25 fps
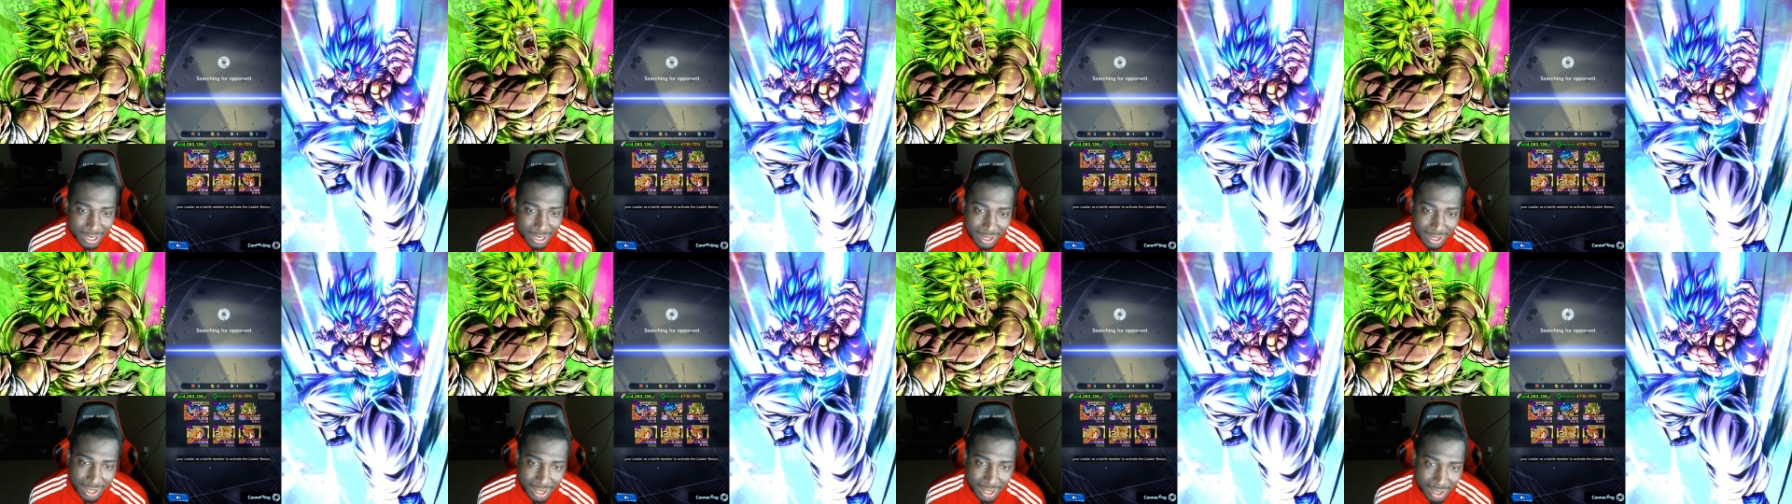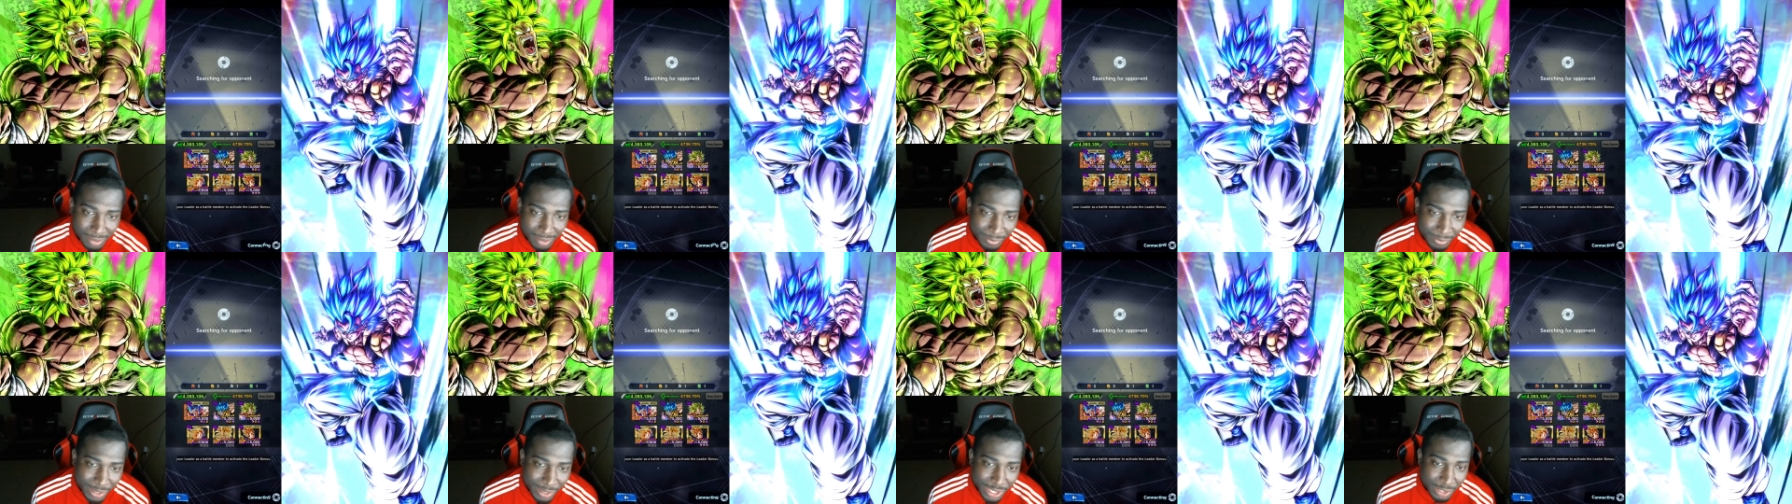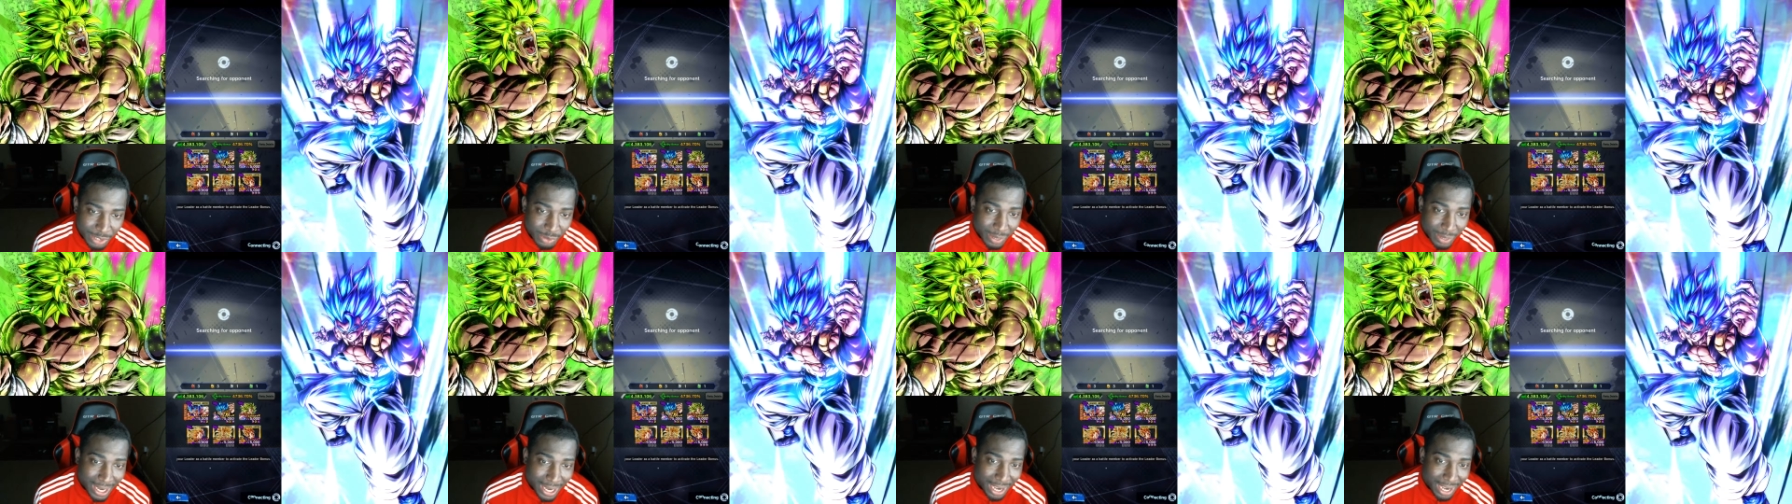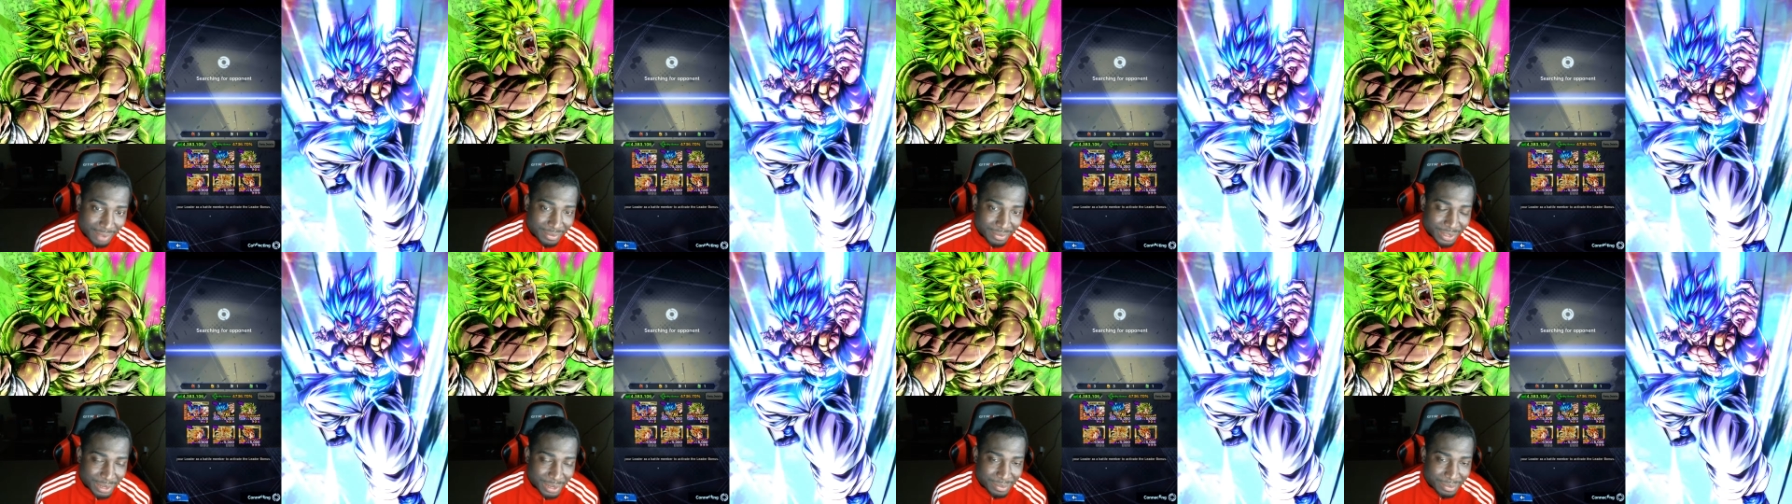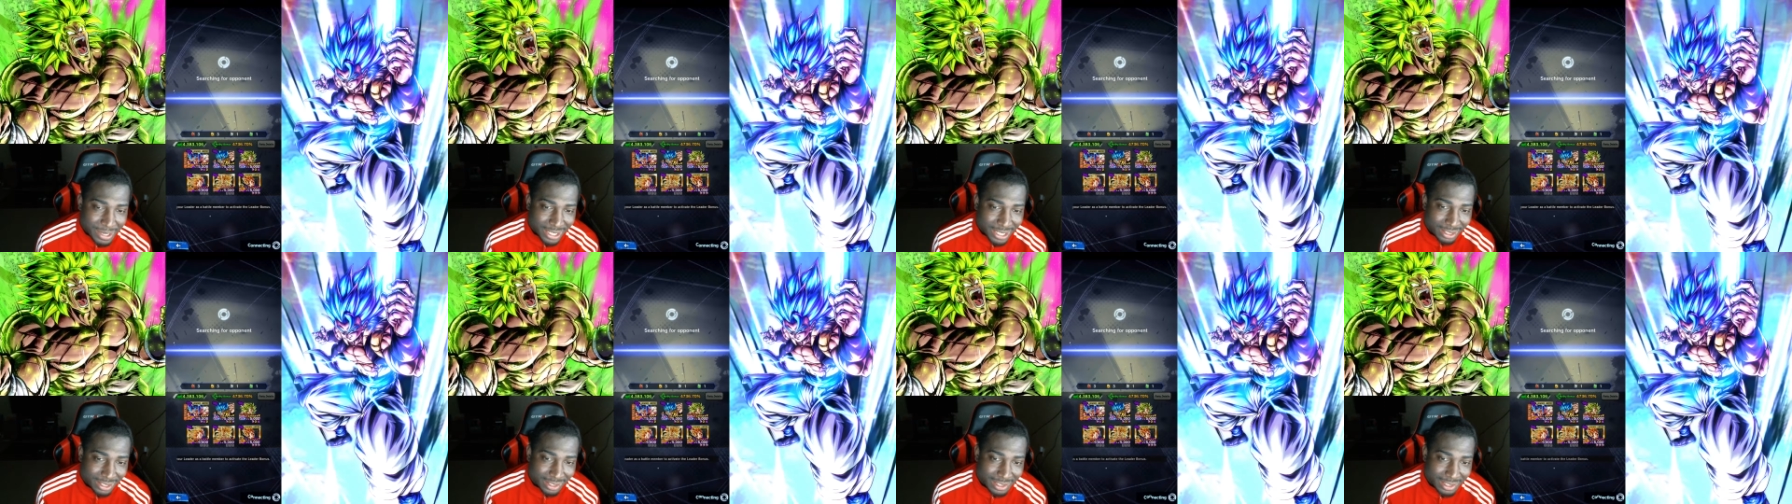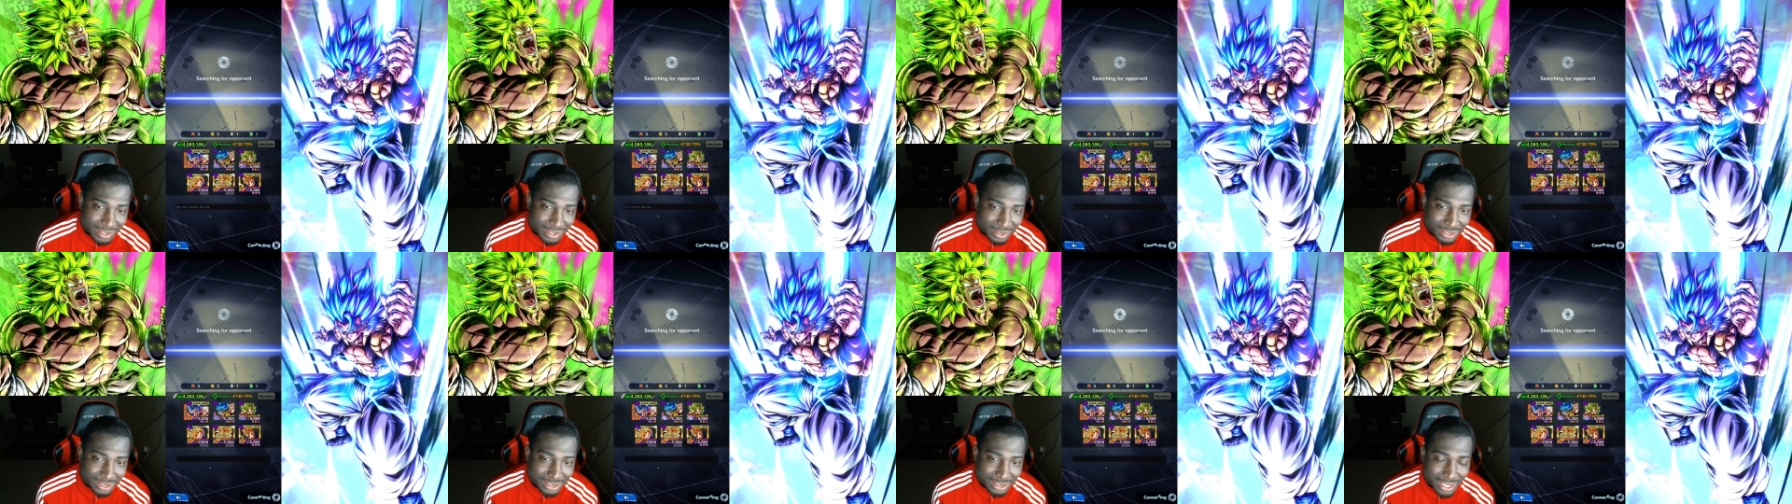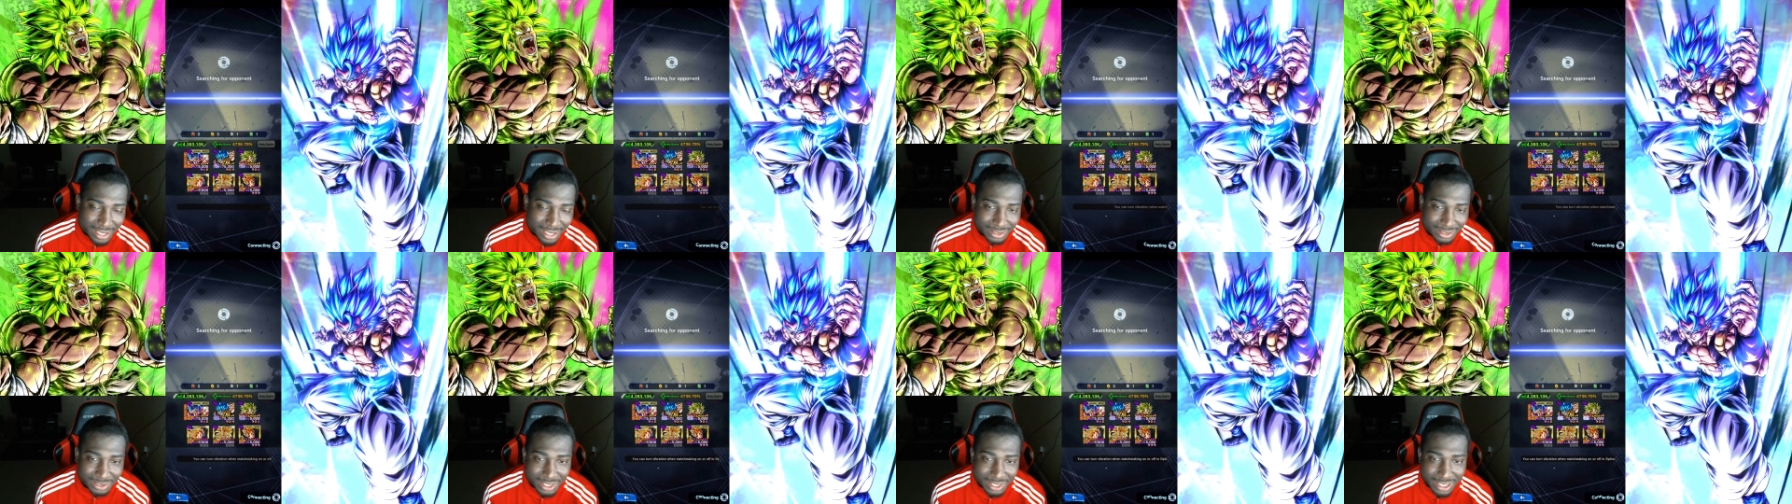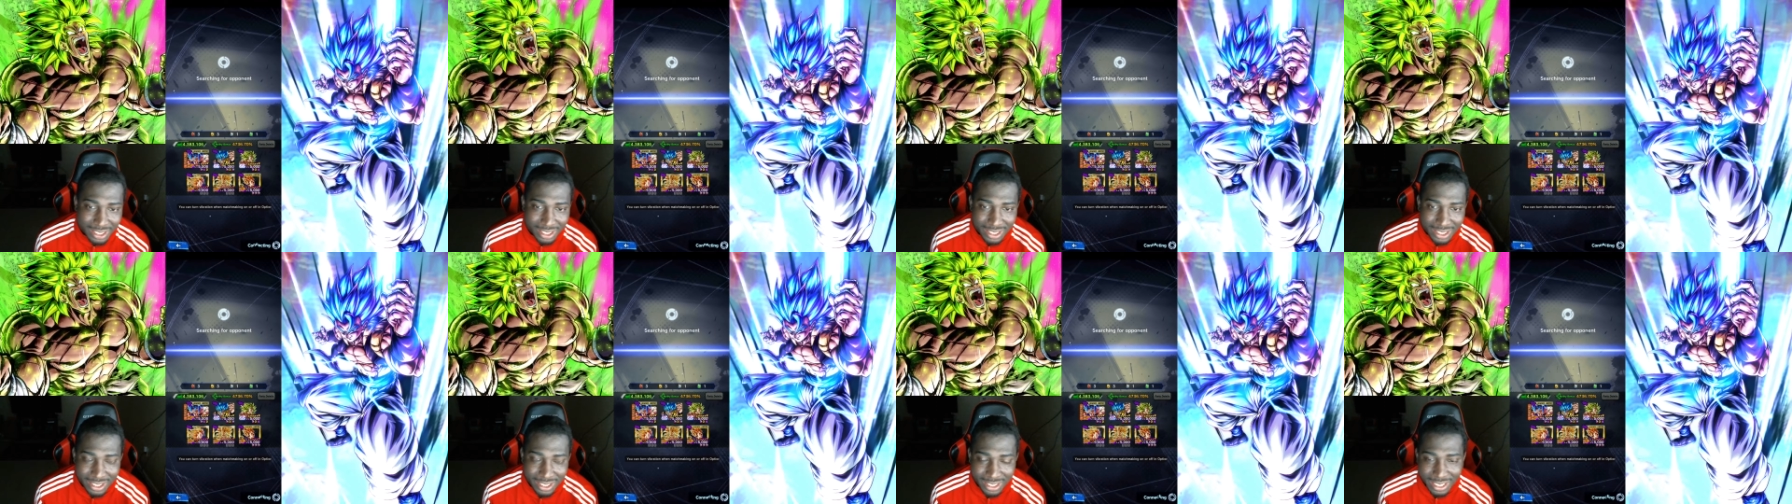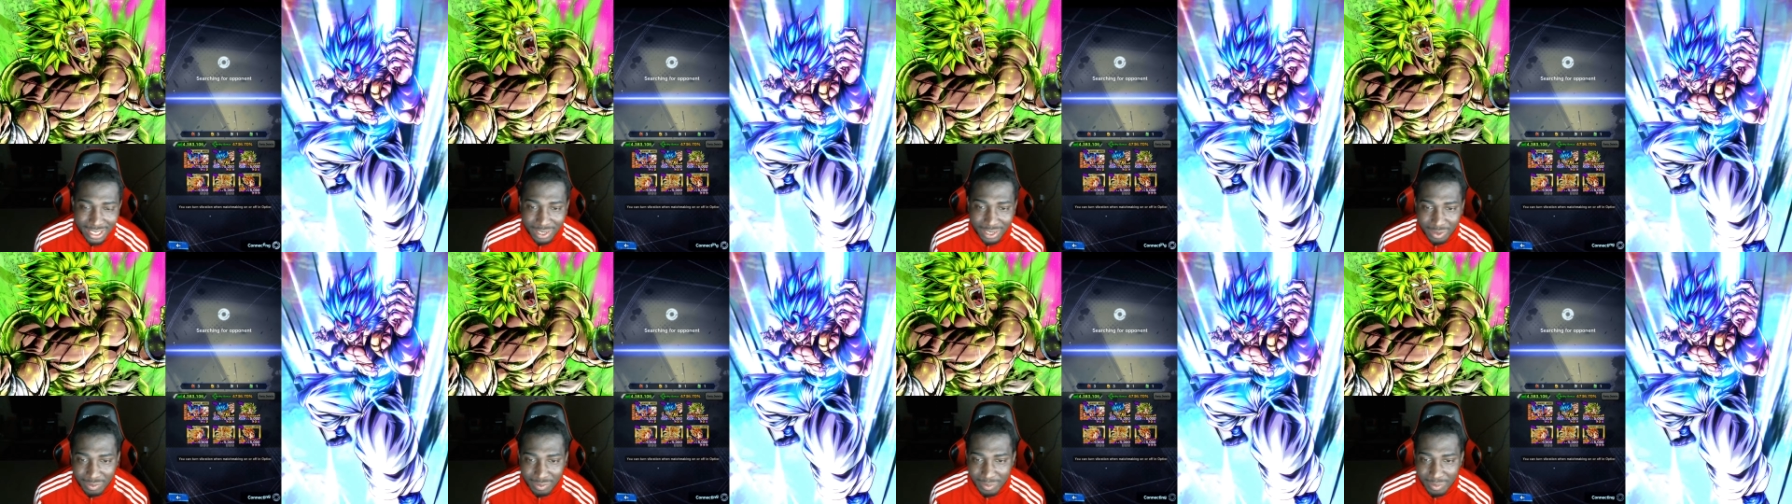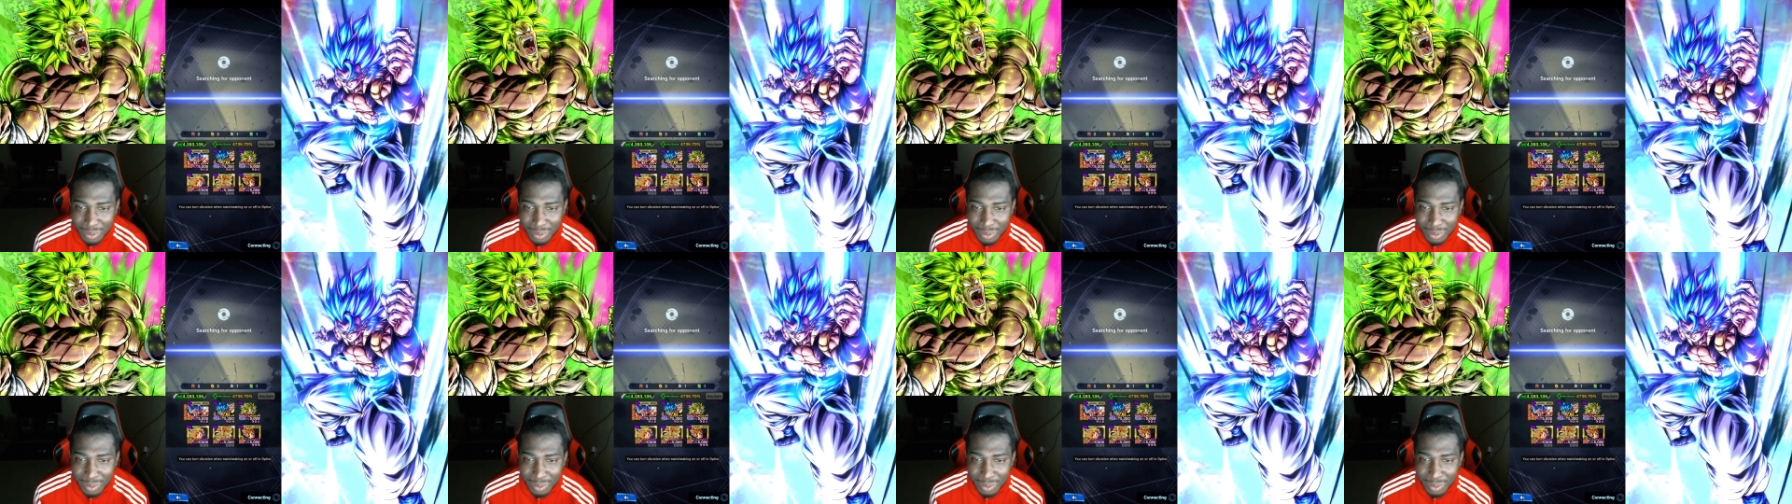Uh, we do have them in the leader slot so they can get the health